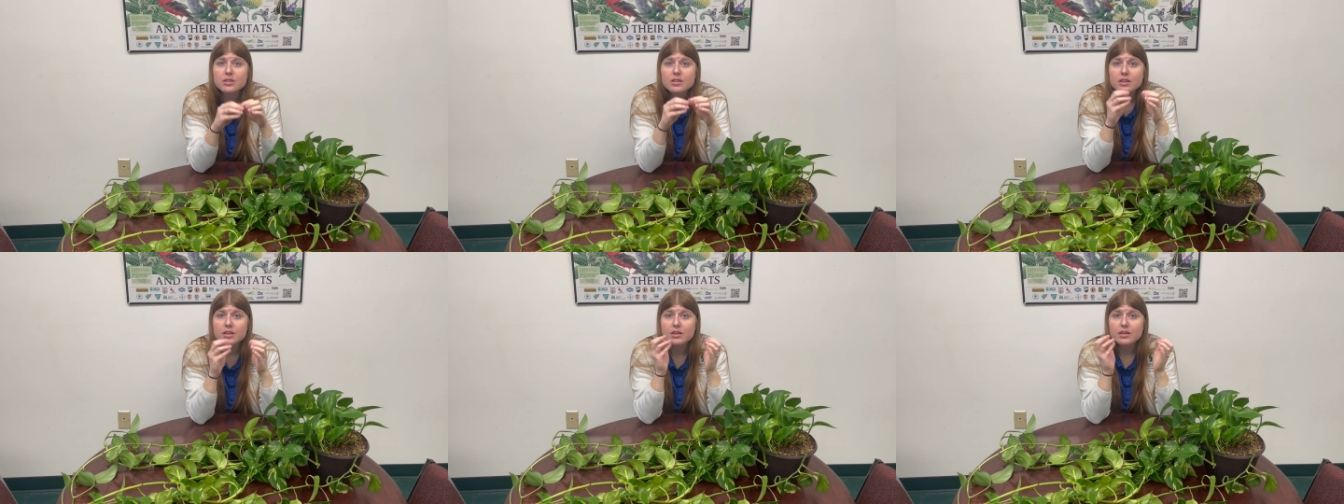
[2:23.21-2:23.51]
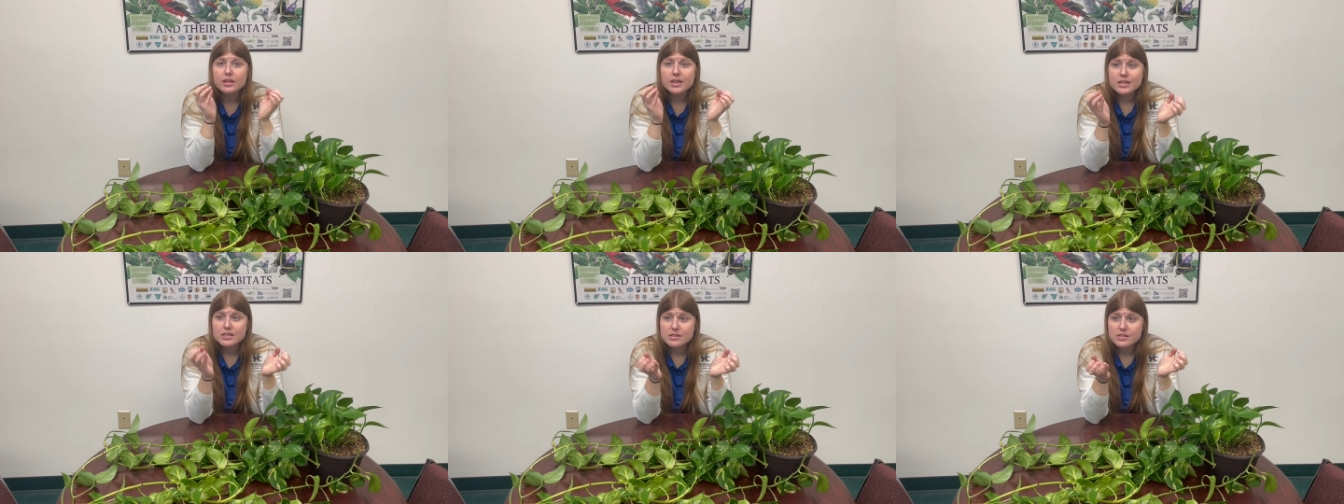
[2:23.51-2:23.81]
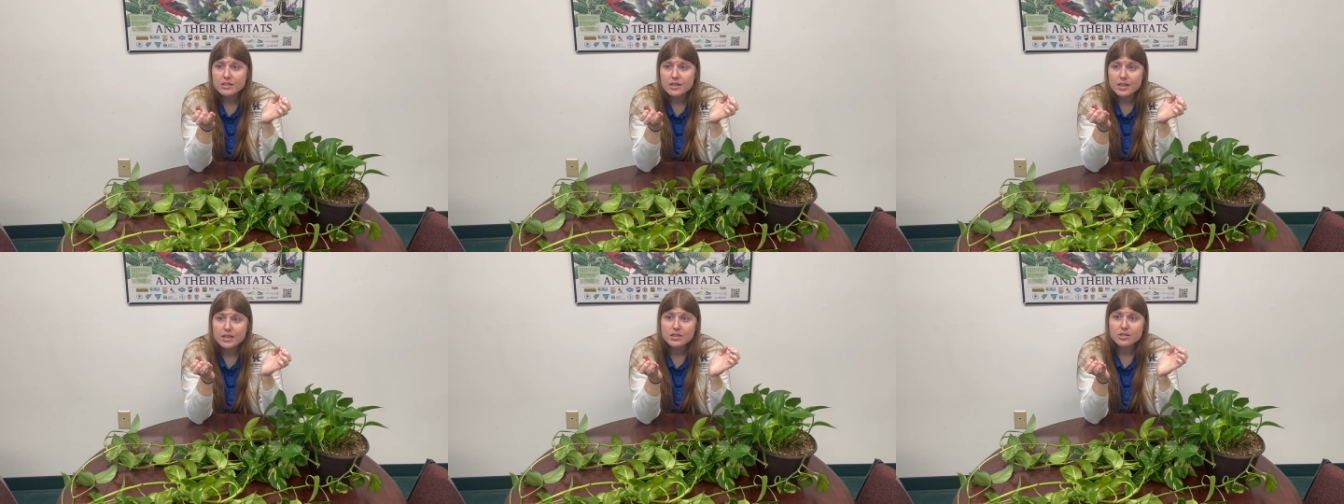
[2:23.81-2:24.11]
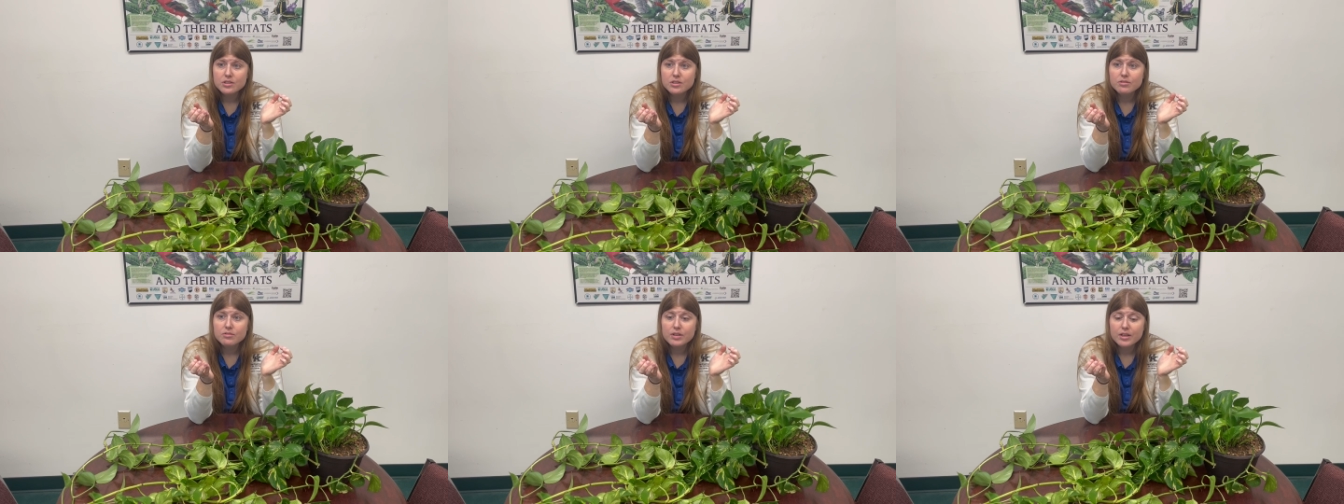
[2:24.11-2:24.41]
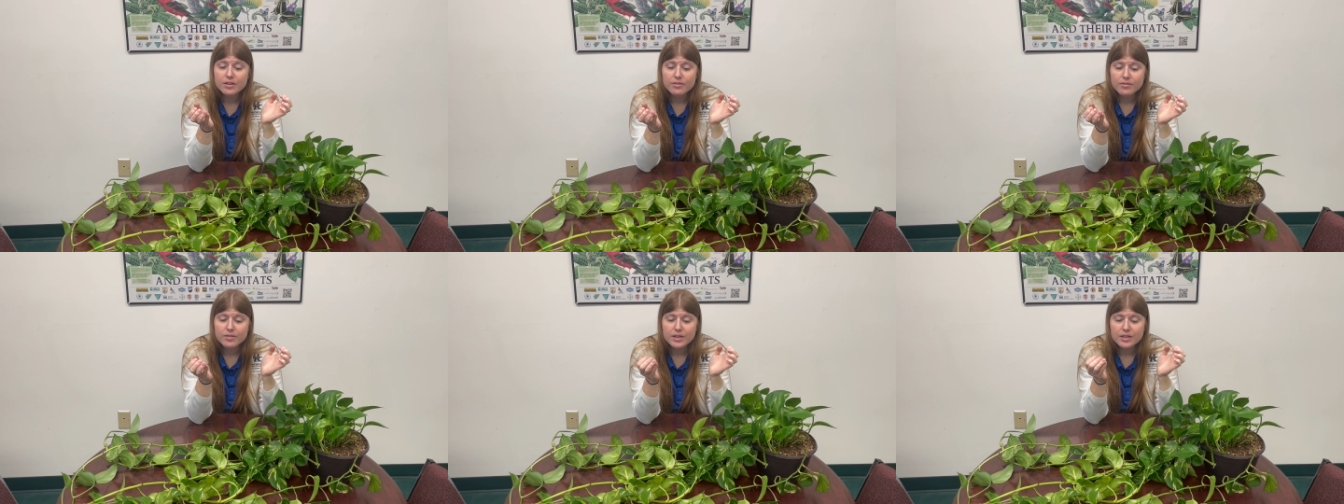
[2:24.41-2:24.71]
The less light you
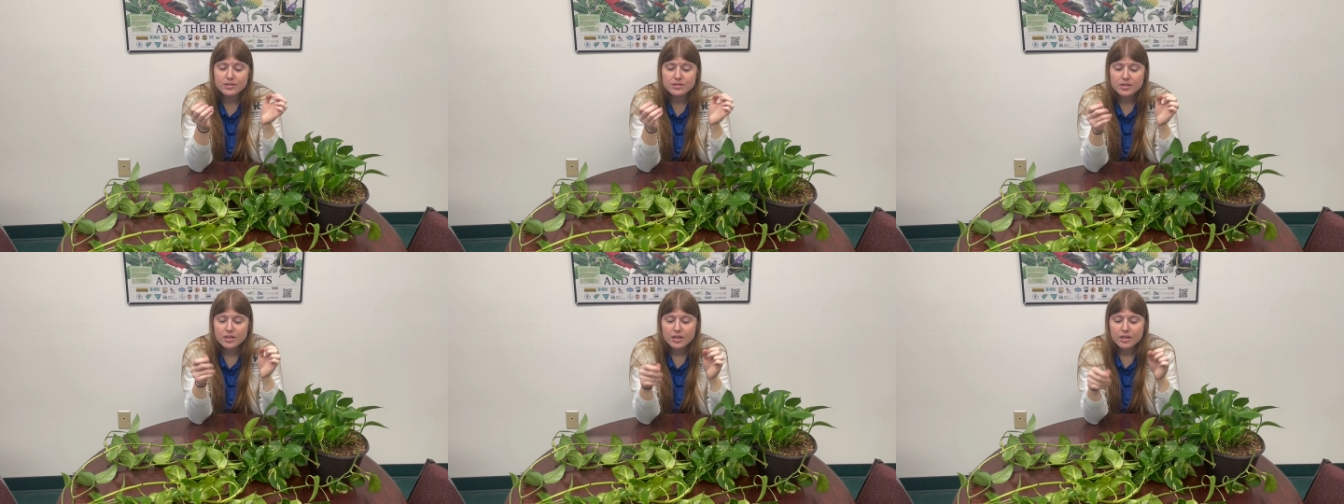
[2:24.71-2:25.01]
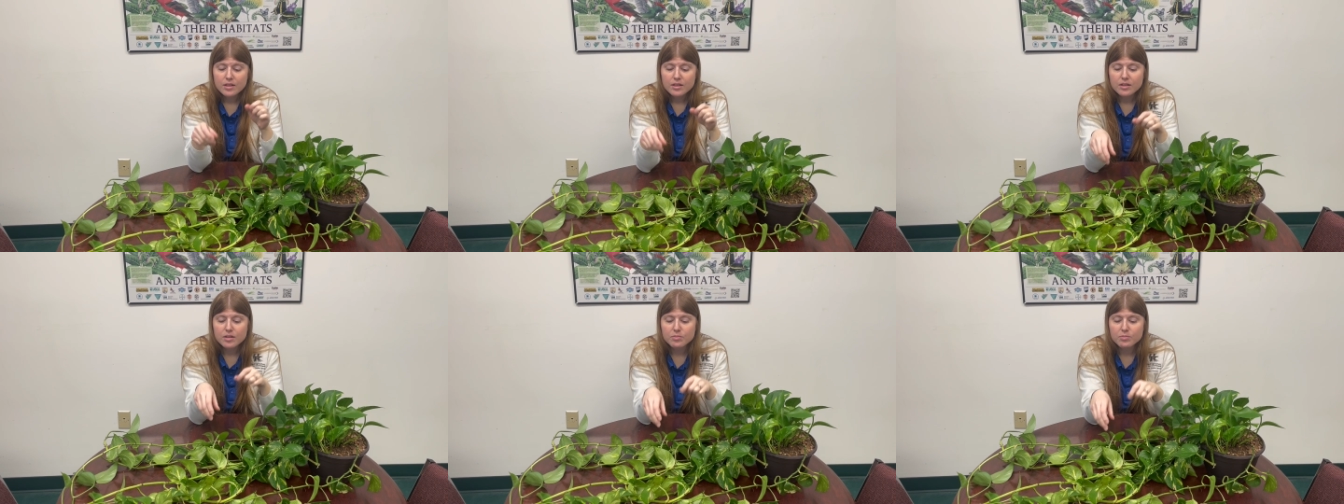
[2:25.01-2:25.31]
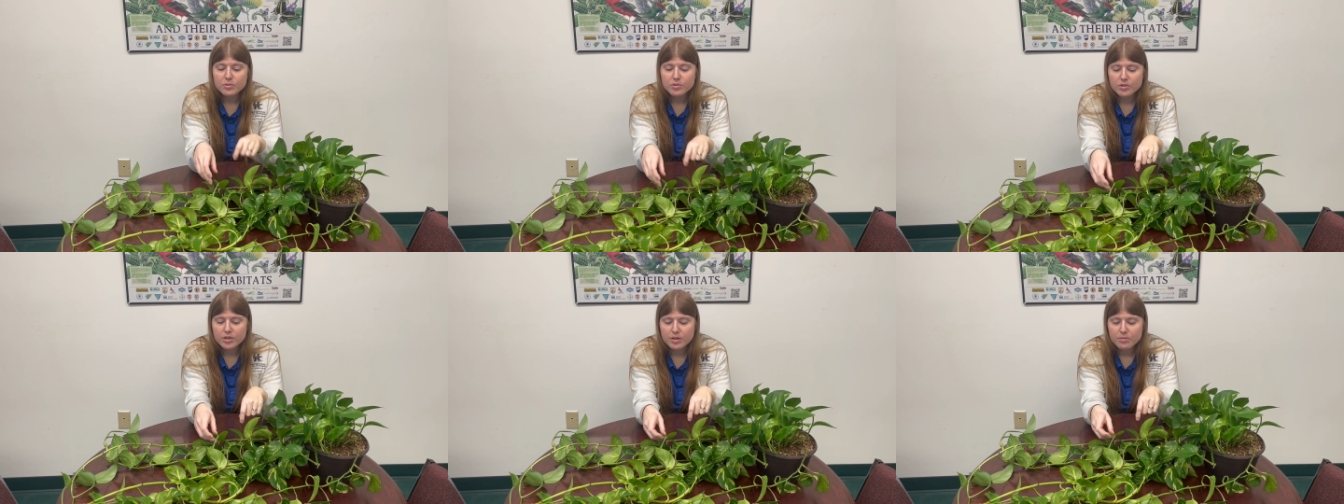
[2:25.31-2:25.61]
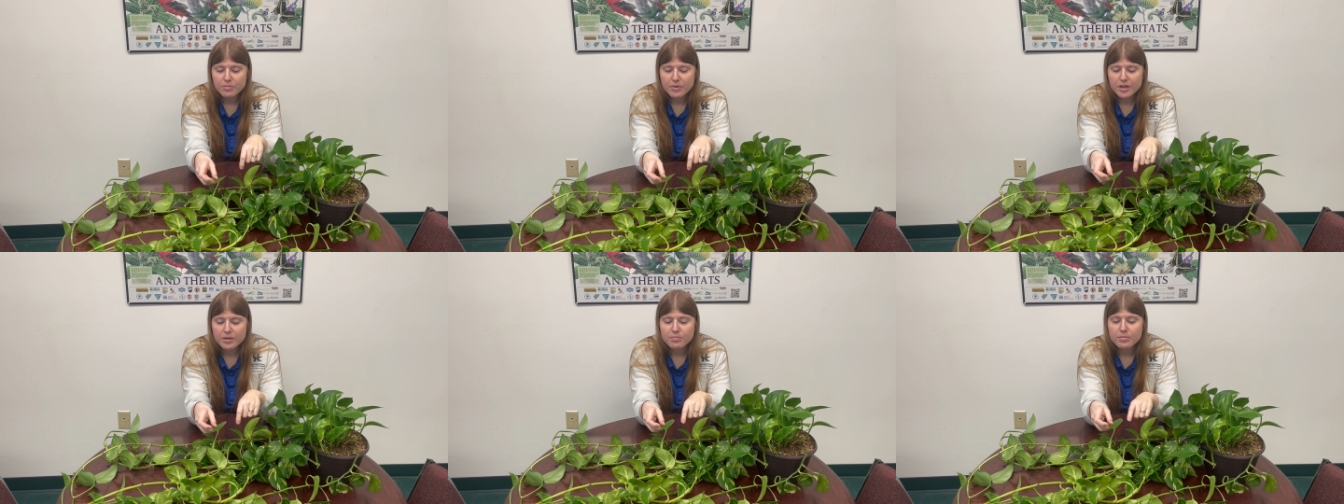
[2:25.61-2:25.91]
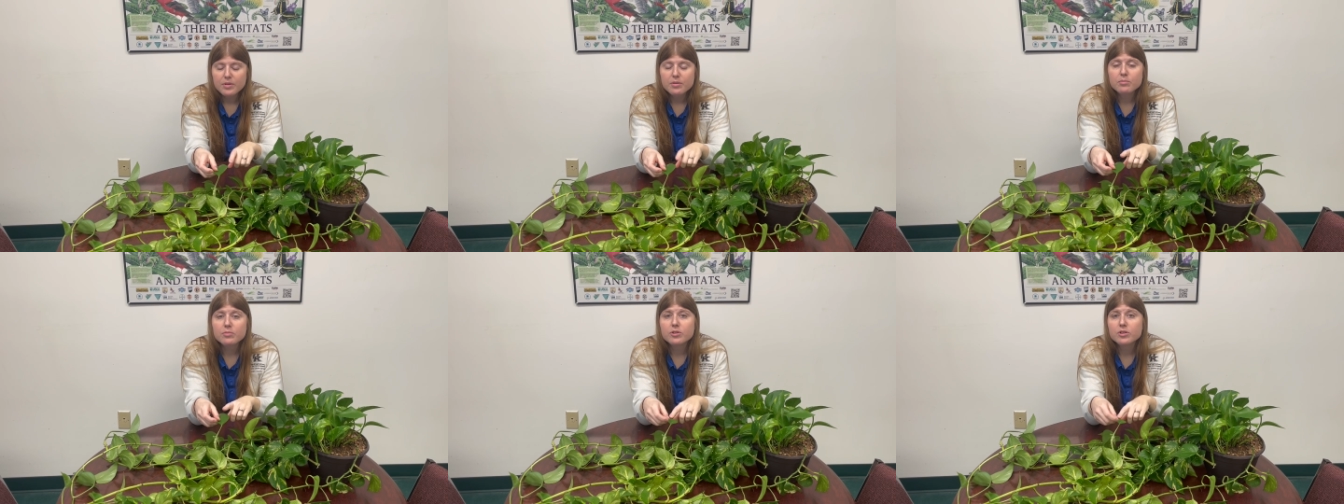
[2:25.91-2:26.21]
give it, the more it might
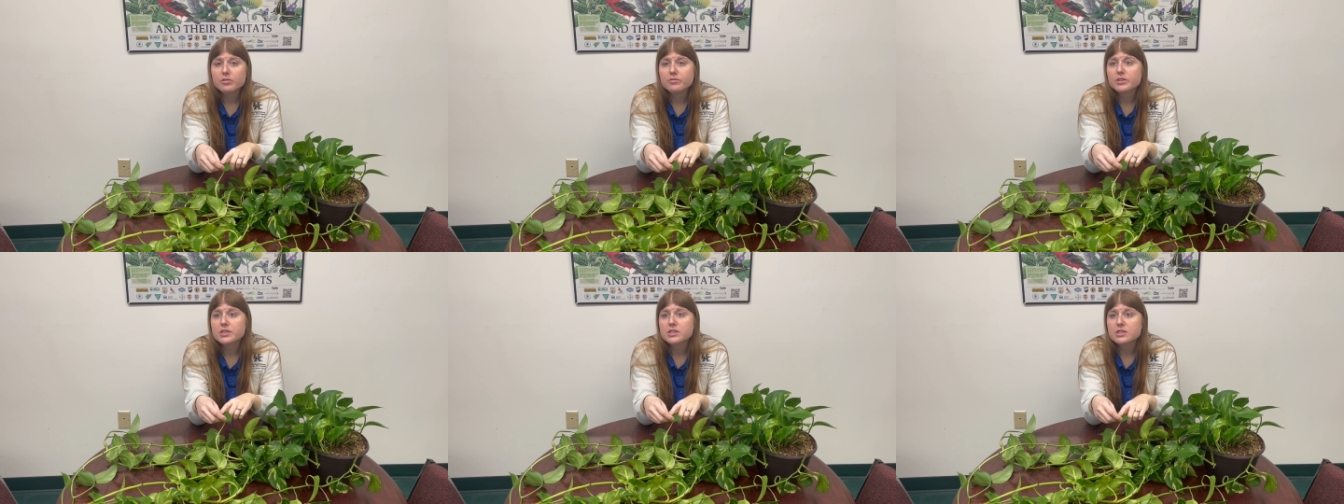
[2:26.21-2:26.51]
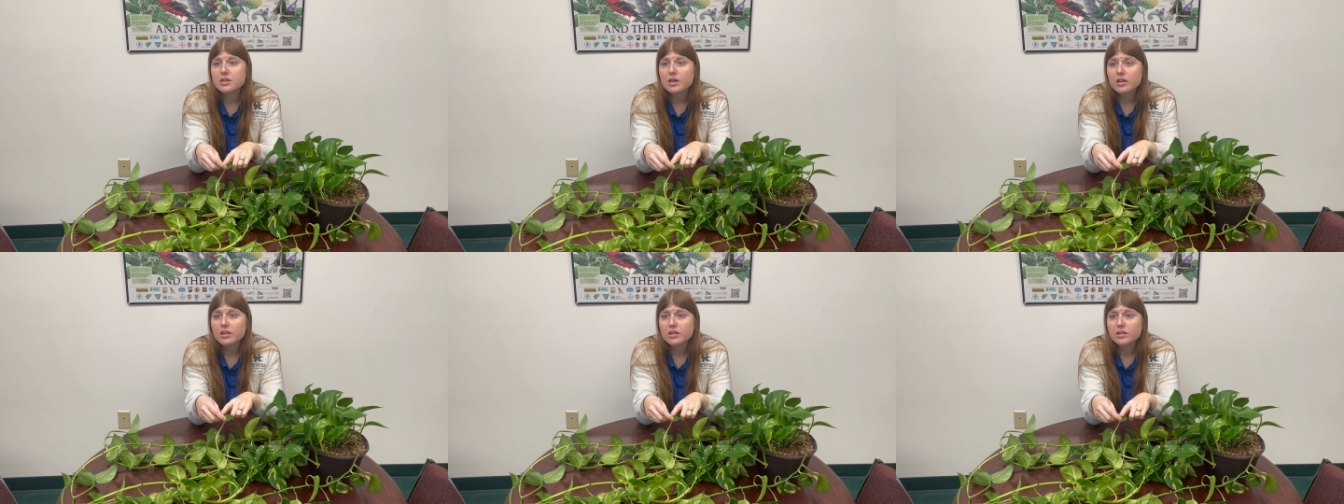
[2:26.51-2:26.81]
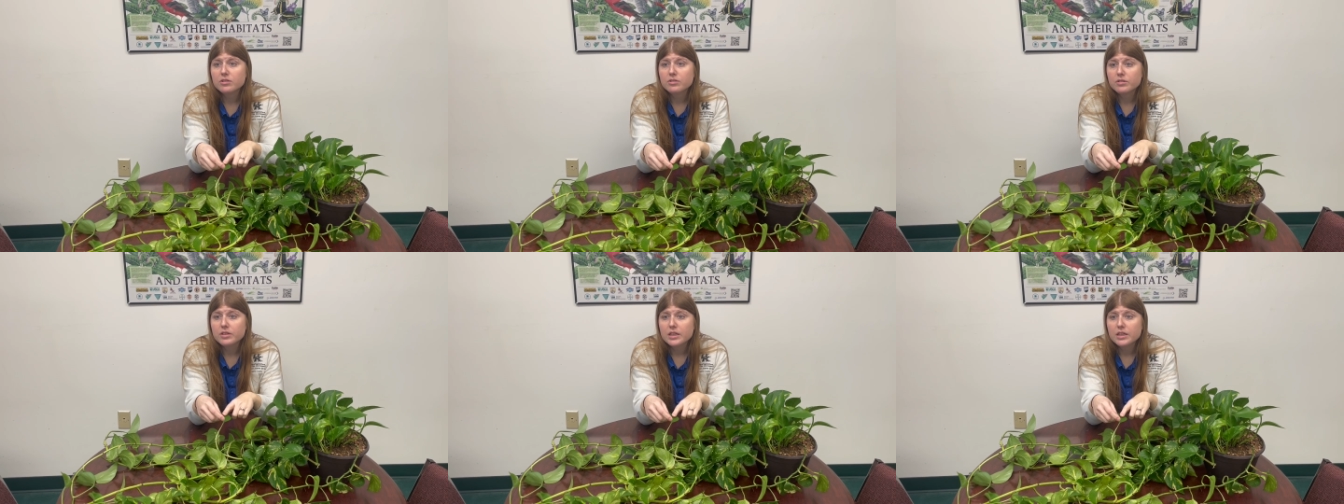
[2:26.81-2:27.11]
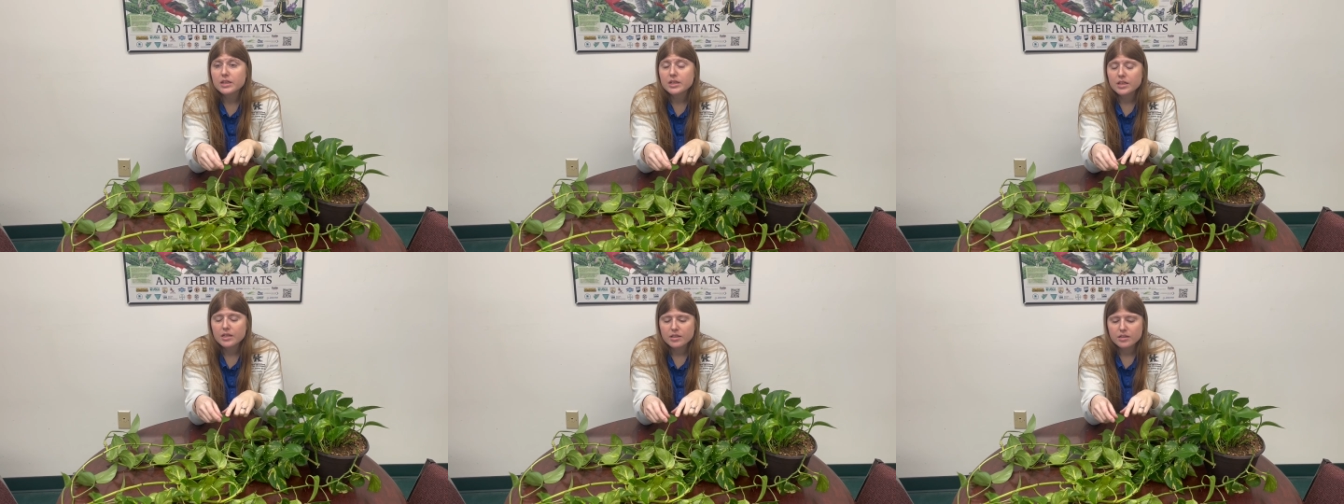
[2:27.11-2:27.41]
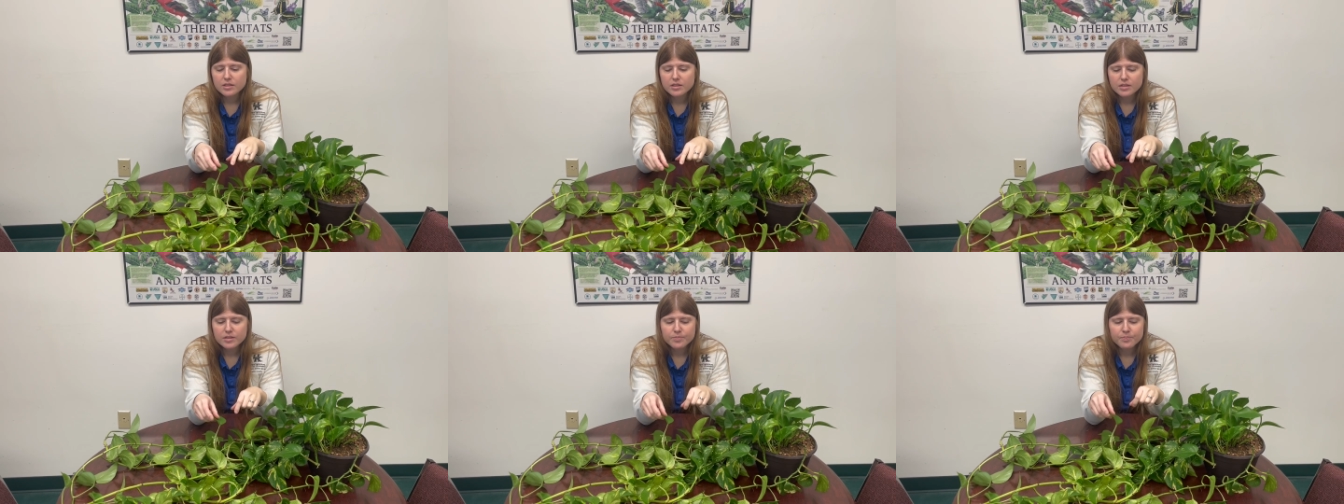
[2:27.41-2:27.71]
be more of a solid green
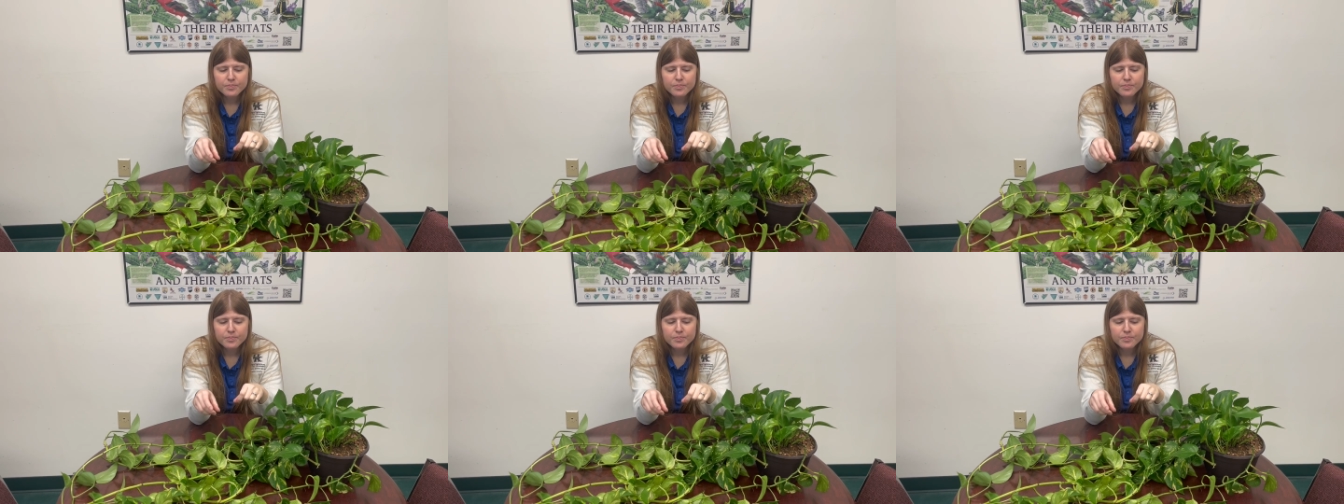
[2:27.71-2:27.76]
color.